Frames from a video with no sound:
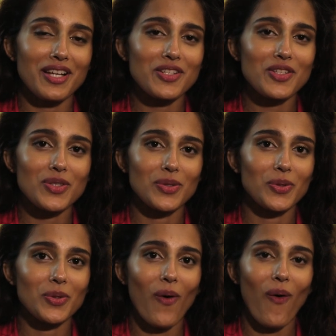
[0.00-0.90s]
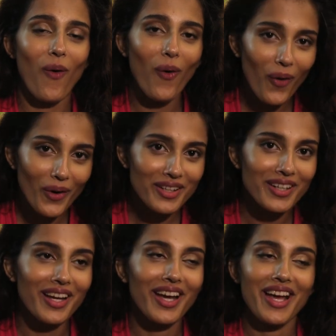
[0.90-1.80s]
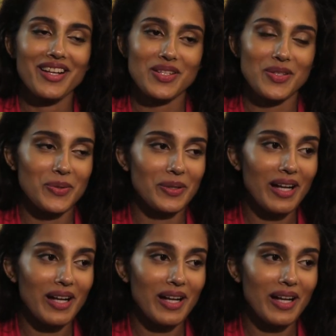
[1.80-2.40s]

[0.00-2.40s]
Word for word: like so hot, so